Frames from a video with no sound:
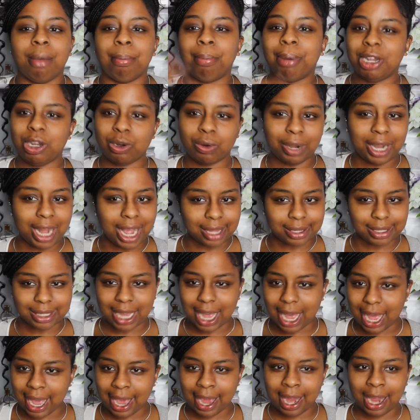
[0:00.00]
But during that
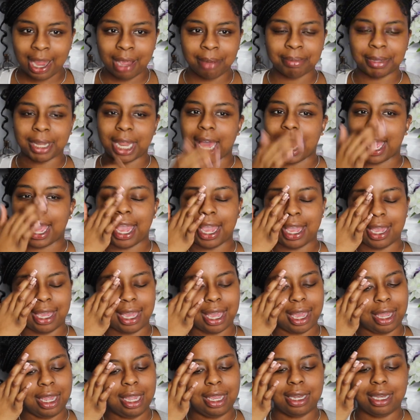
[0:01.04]
time, like,
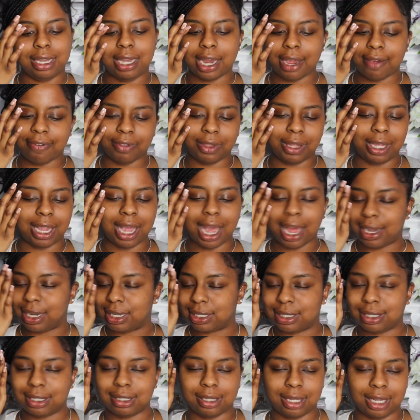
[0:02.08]
yeah, he definitely got
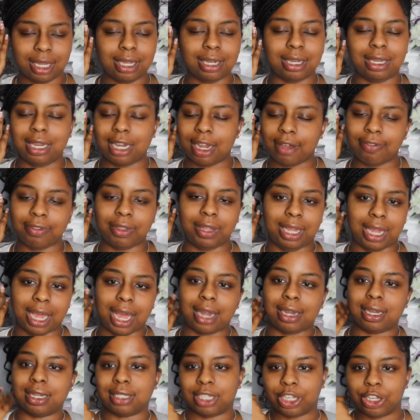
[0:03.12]
this, he definitely
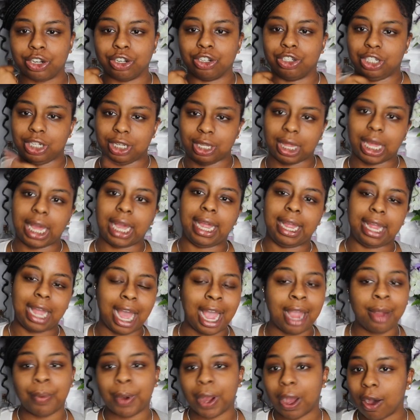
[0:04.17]
got this energy. Like,
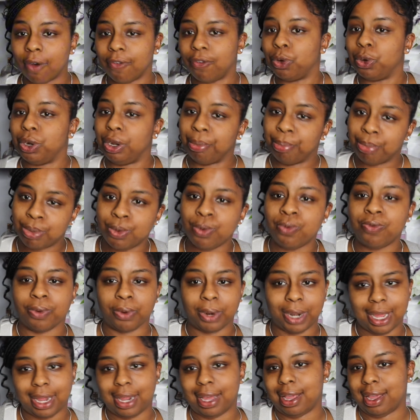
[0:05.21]
I went off on a booth
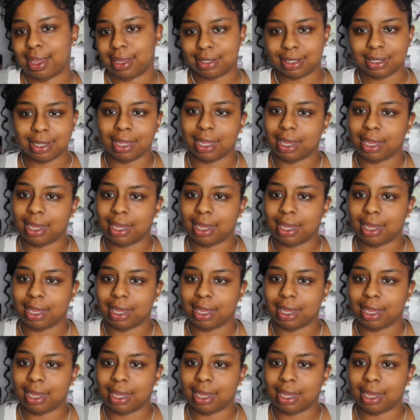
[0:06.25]
on the ass.